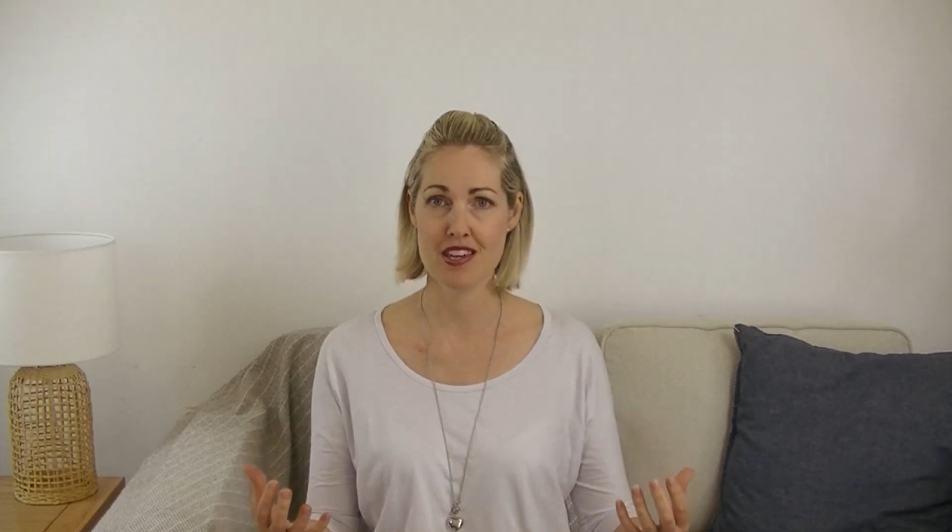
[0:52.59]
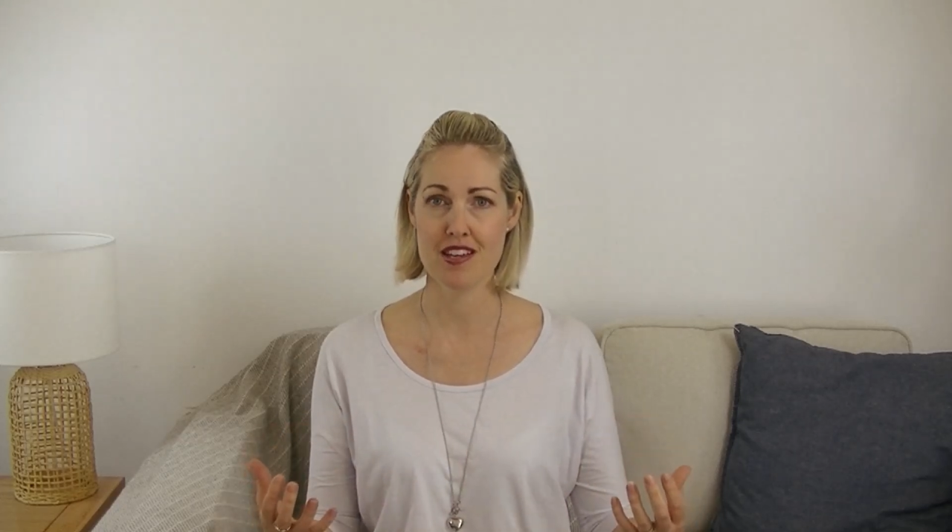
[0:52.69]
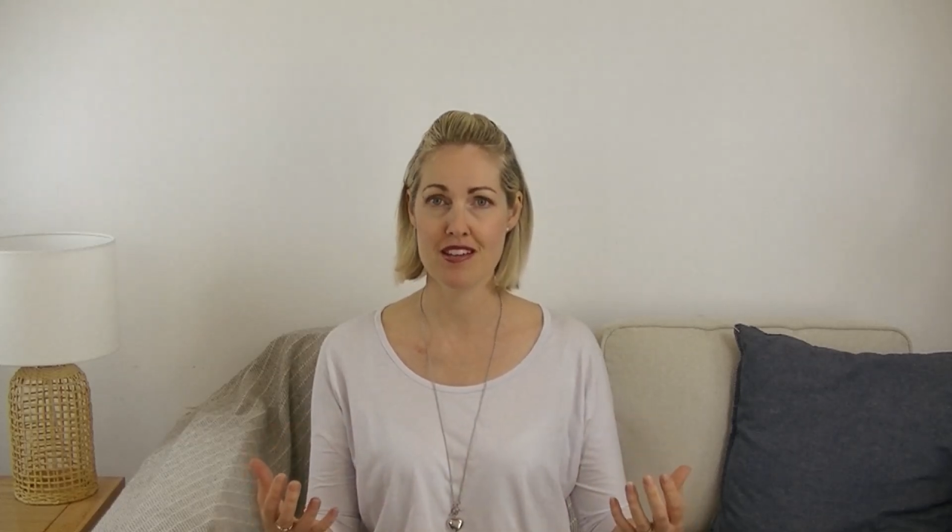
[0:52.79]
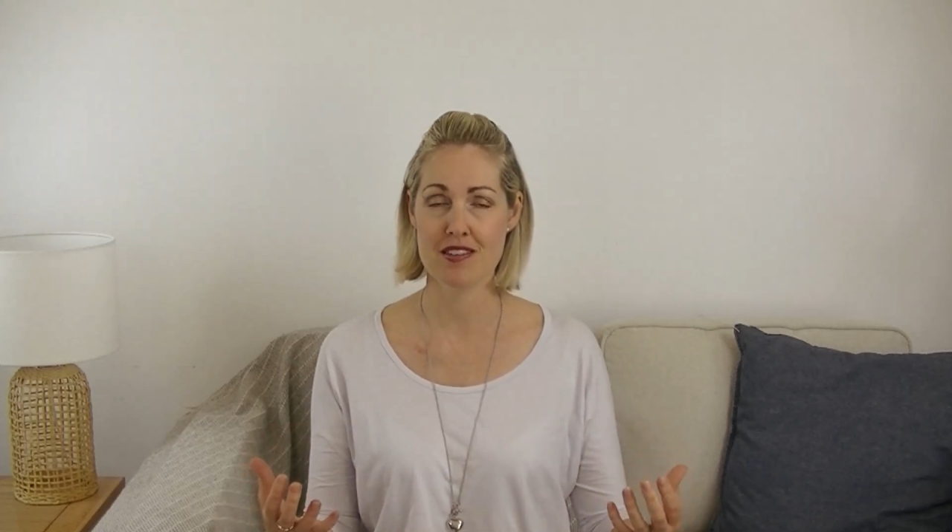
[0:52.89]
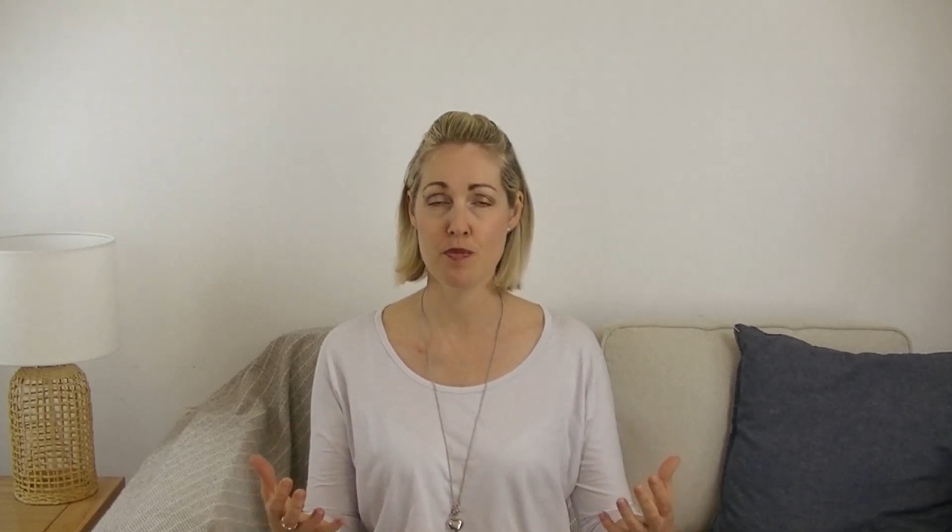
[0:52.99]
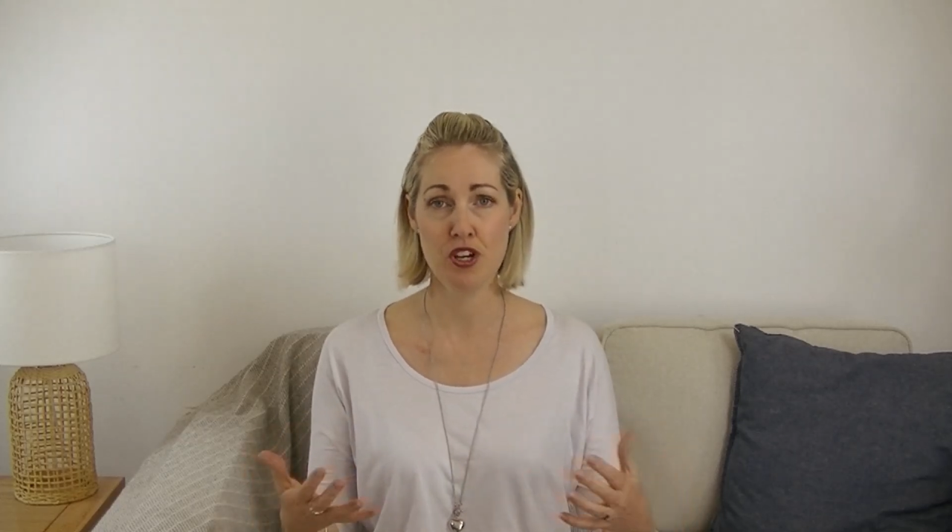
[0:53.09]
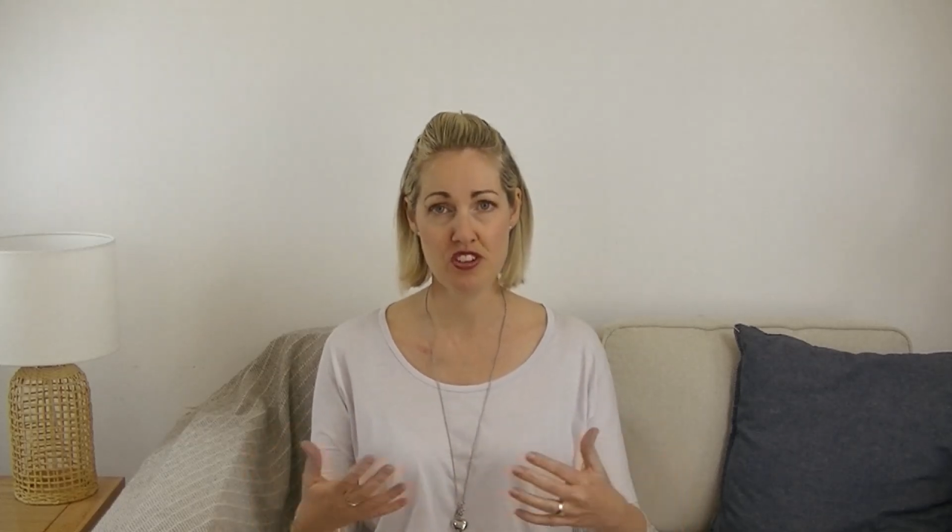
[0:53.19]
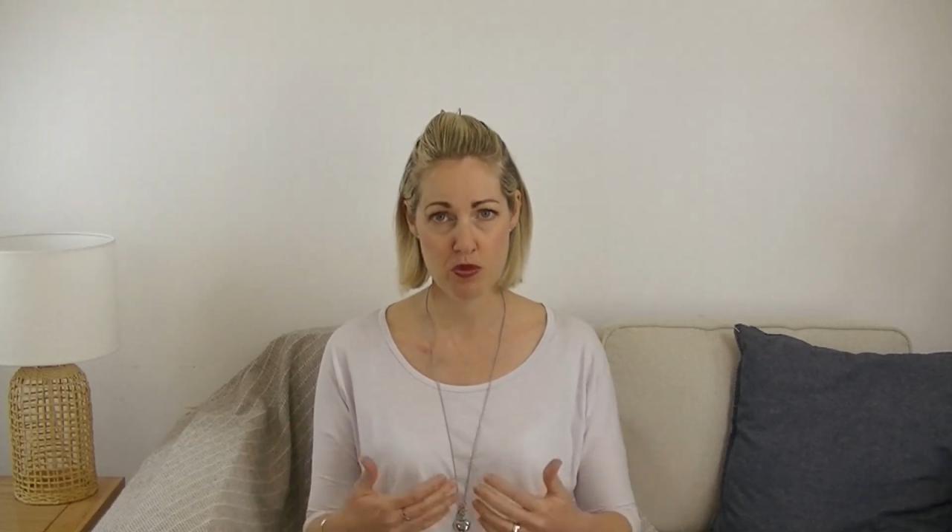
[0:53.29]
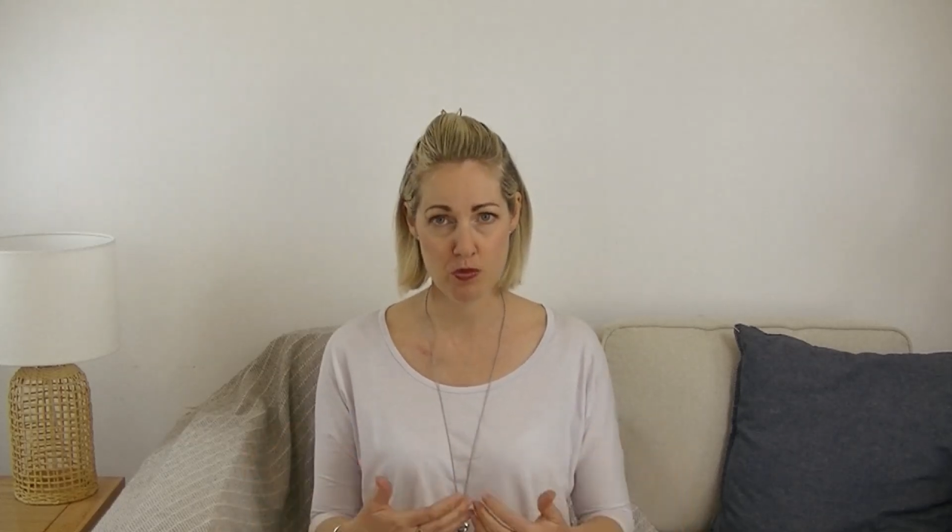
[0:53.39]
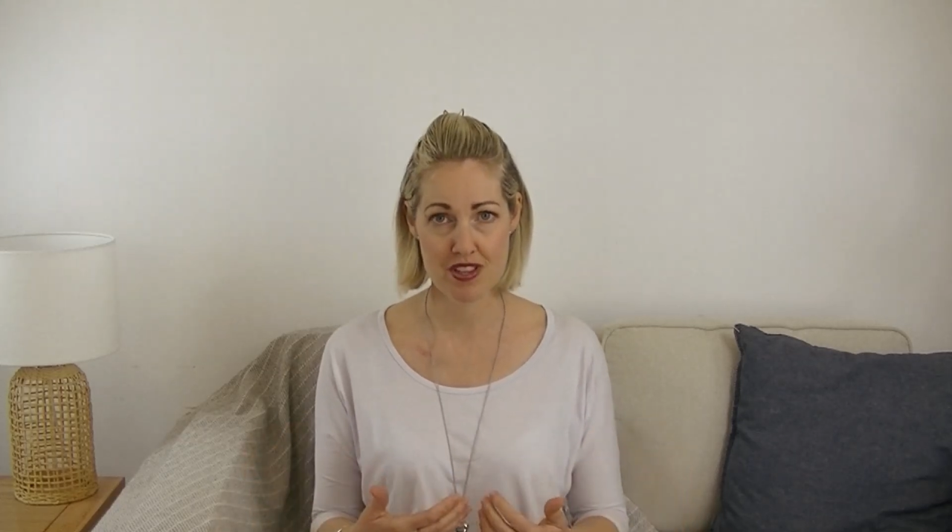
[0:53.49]
is the
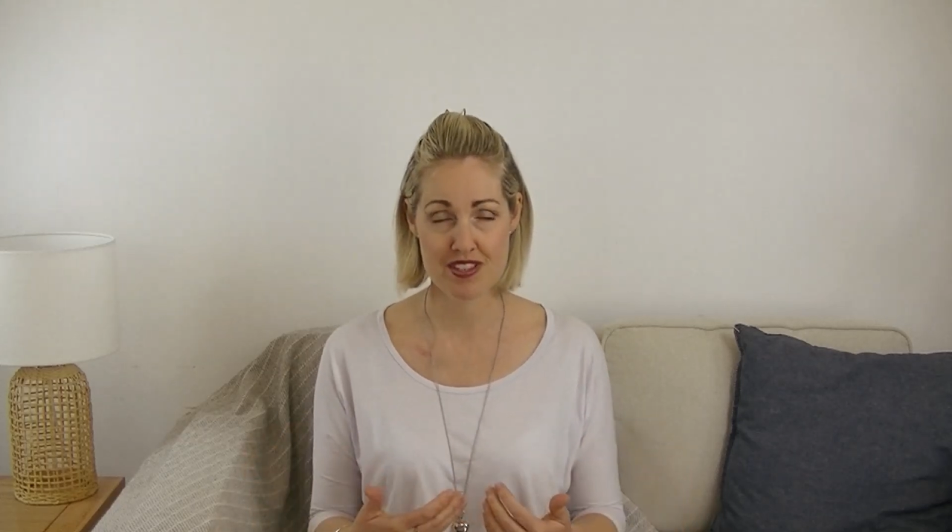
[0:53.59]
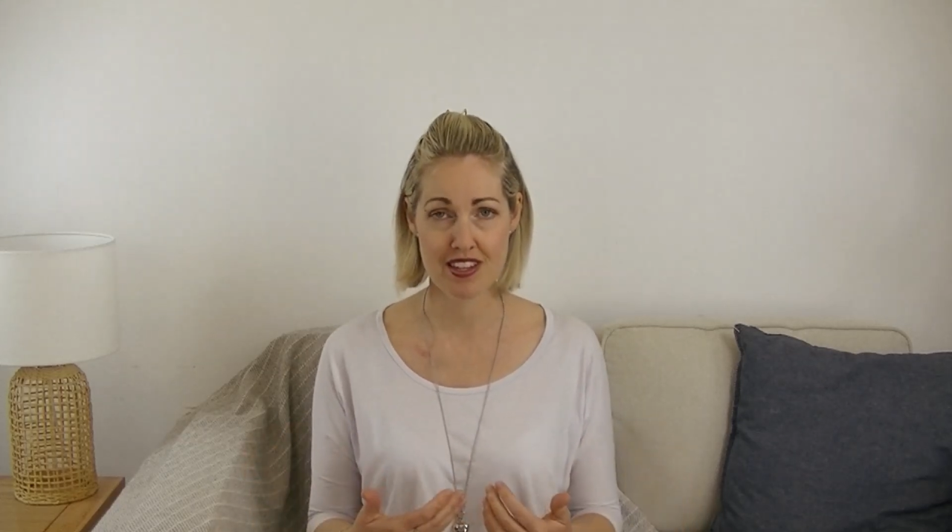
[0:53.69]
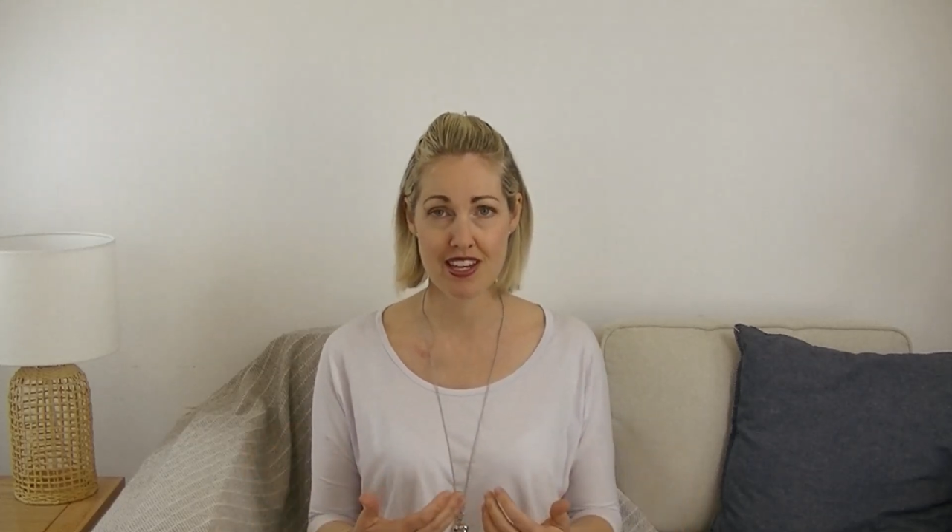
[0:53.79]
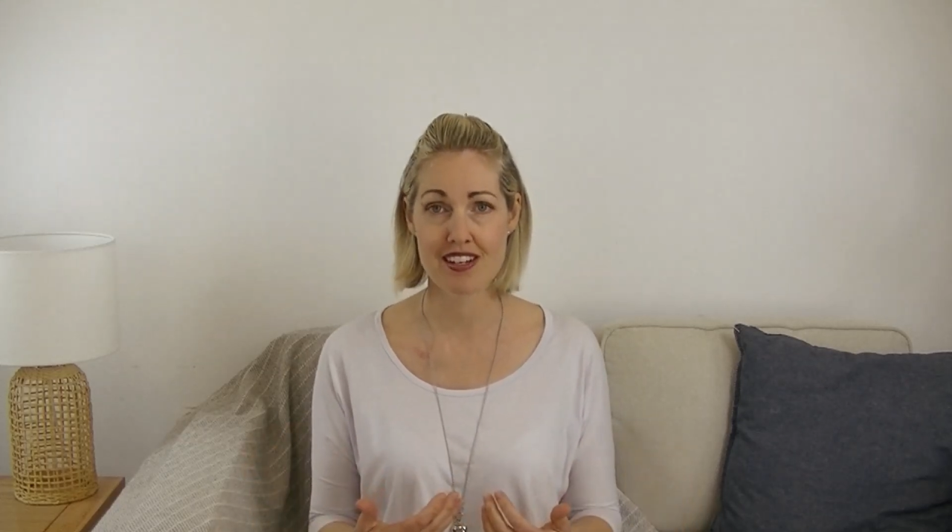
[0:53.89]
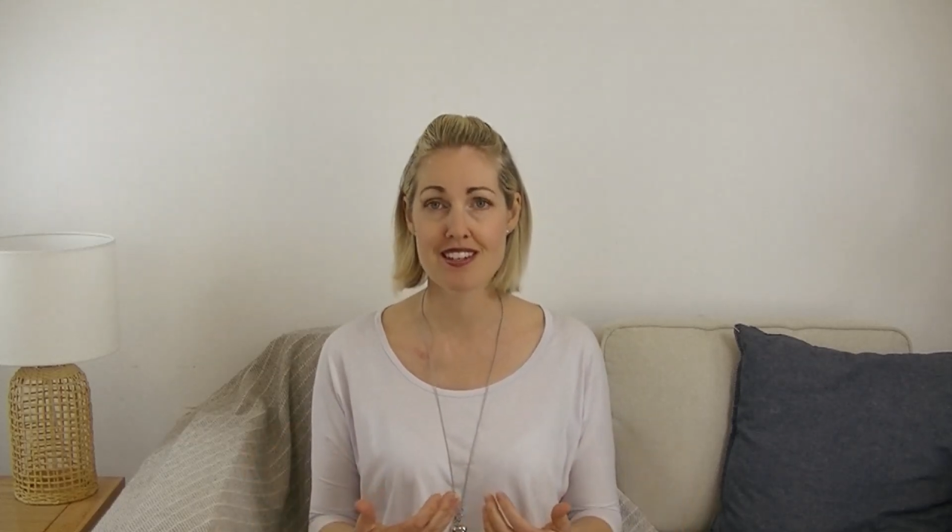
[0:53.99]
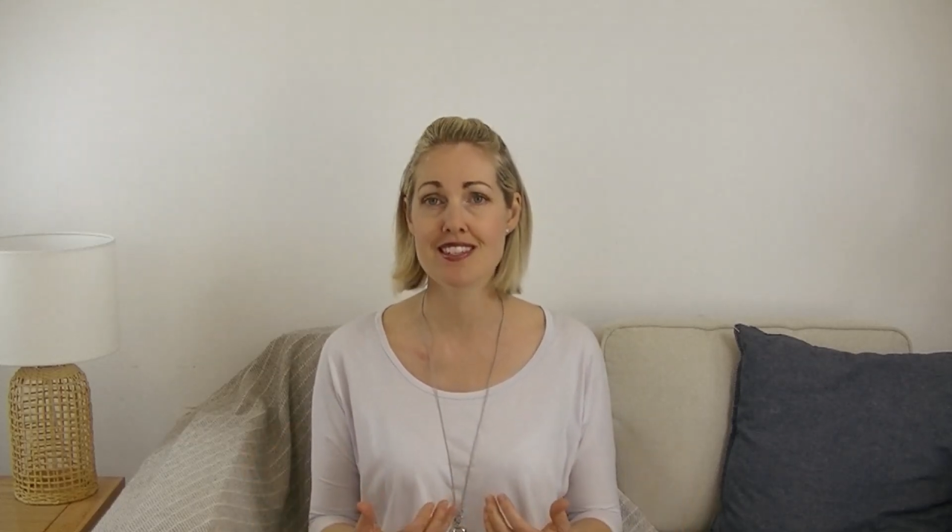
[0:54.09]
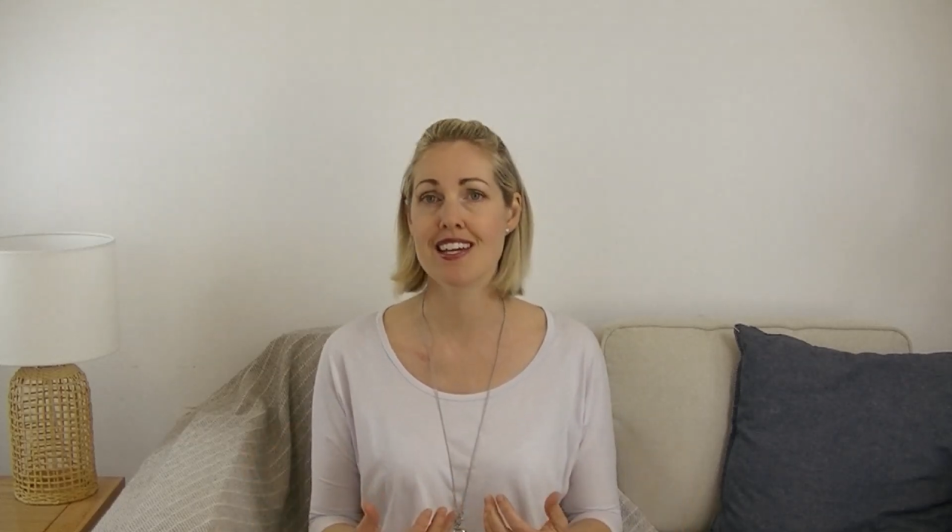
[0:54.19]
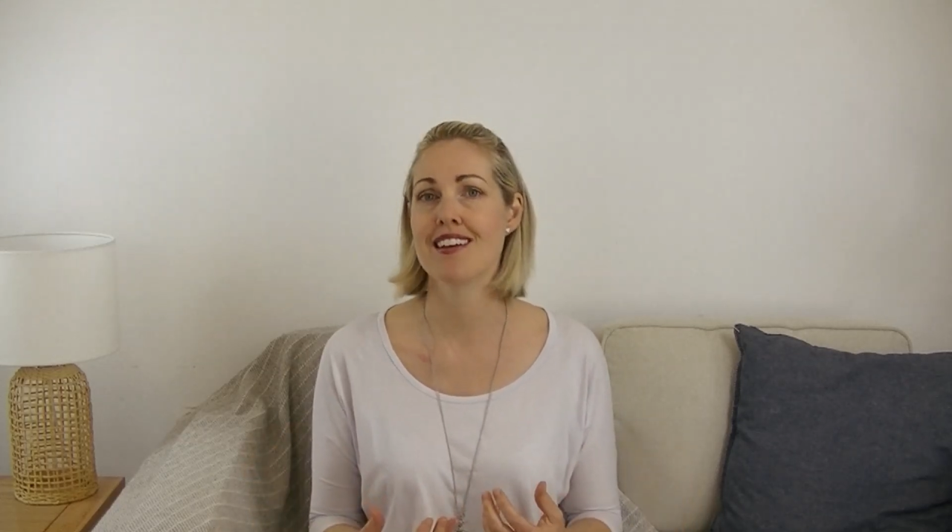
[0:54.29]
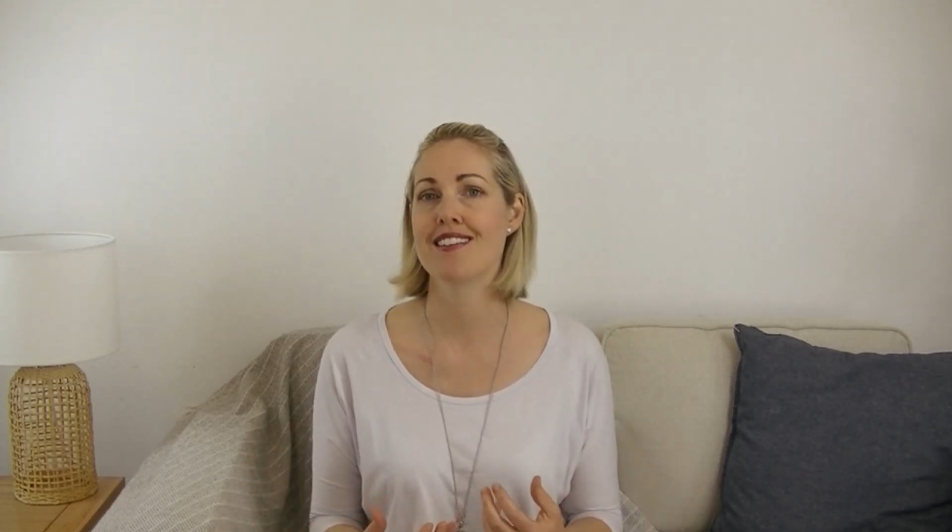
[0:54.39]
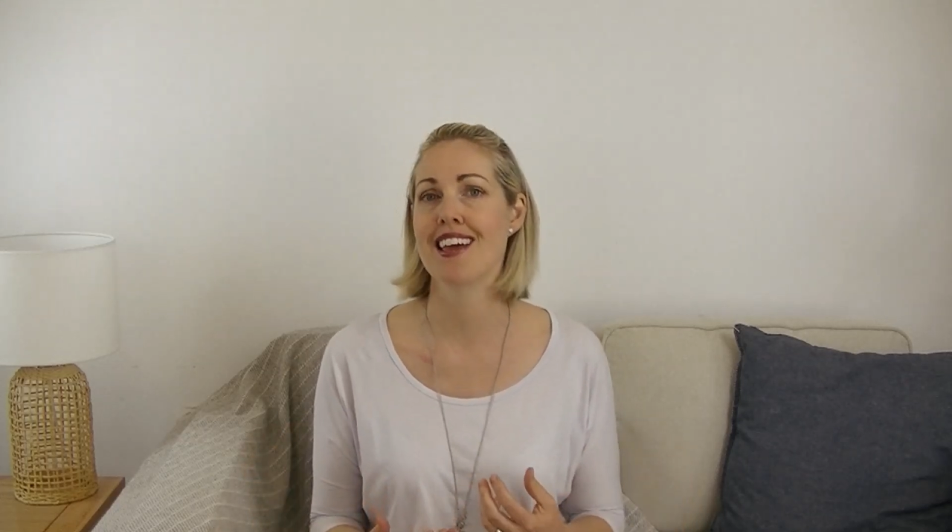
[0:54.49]
person with celiac
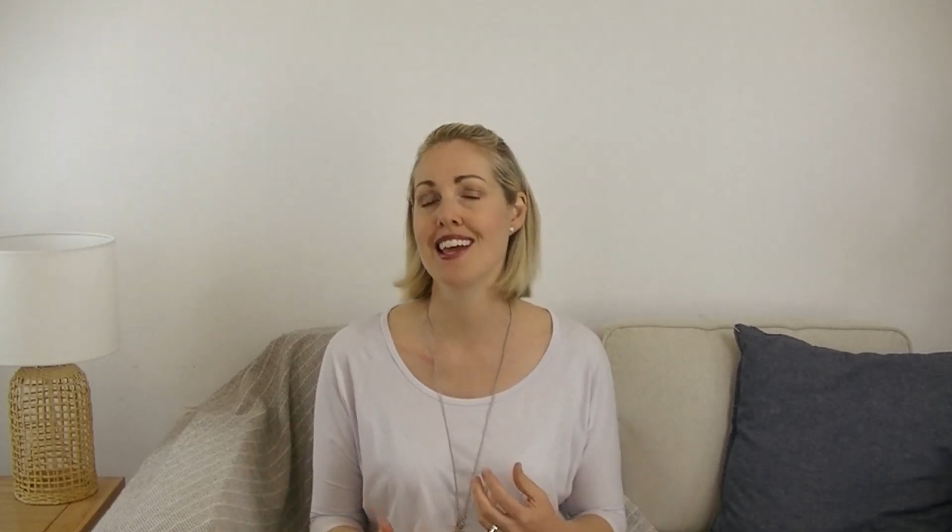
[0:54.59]
disease